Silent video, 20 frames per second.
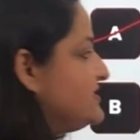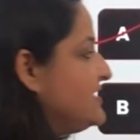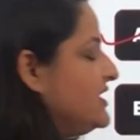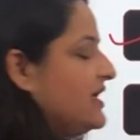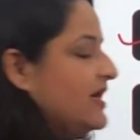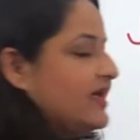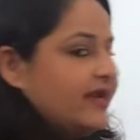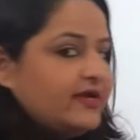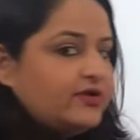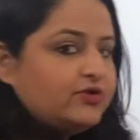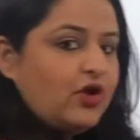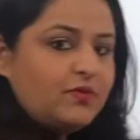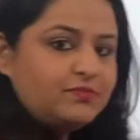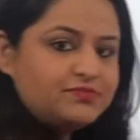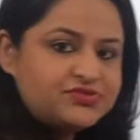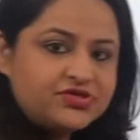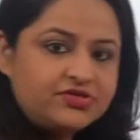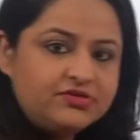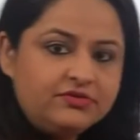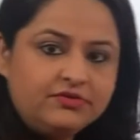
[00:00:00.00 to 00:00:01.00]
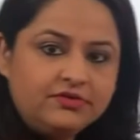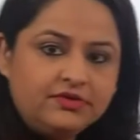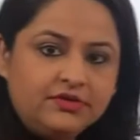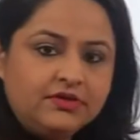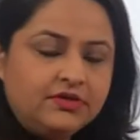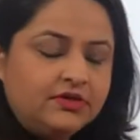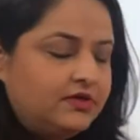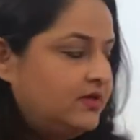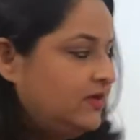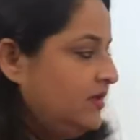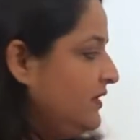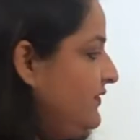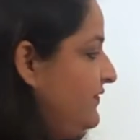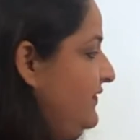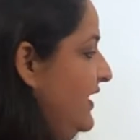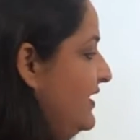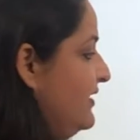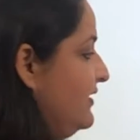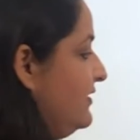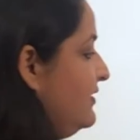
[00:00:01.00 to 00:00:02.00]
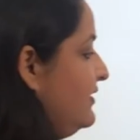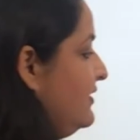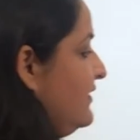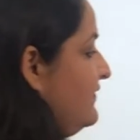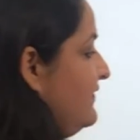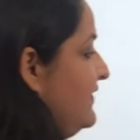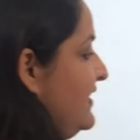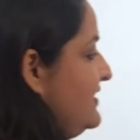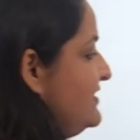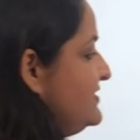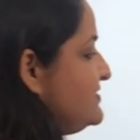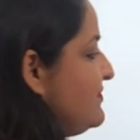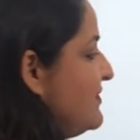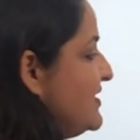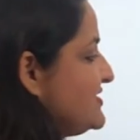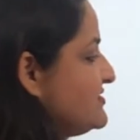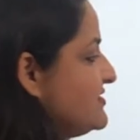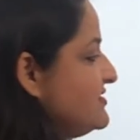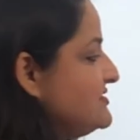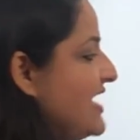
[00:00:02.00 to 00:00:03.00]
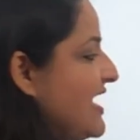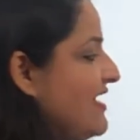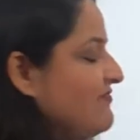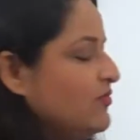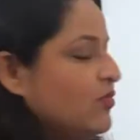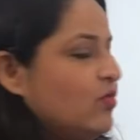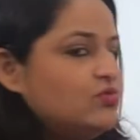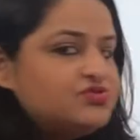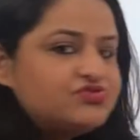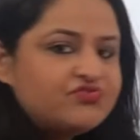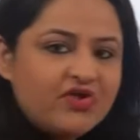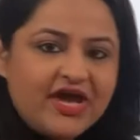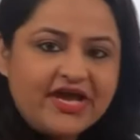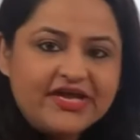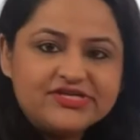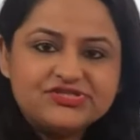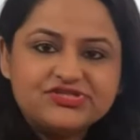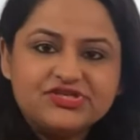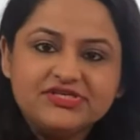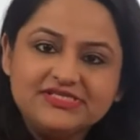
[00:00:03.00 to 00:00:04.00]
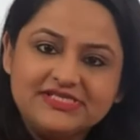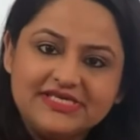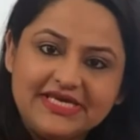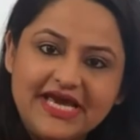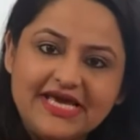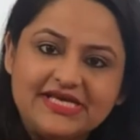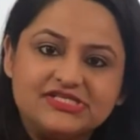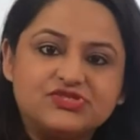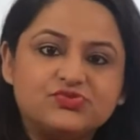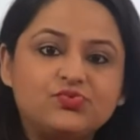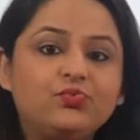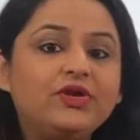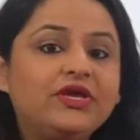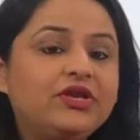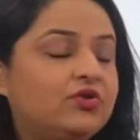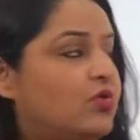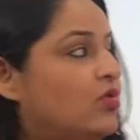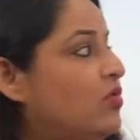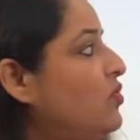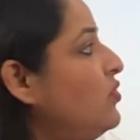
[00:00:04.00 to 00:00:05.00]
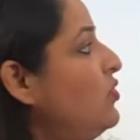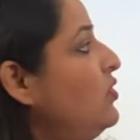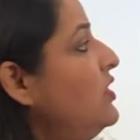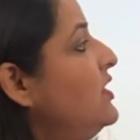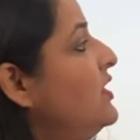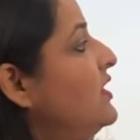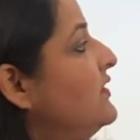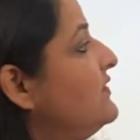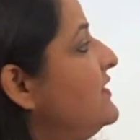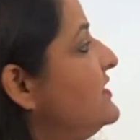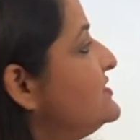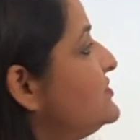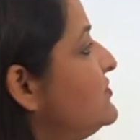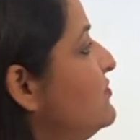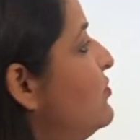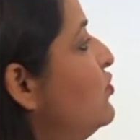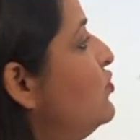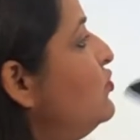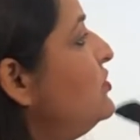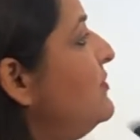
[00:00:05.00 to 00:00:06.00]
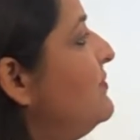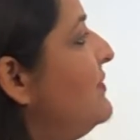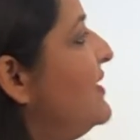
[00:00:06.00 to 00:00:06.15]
is the correct option. Then these muscles have no striations. Yes, we know the smooth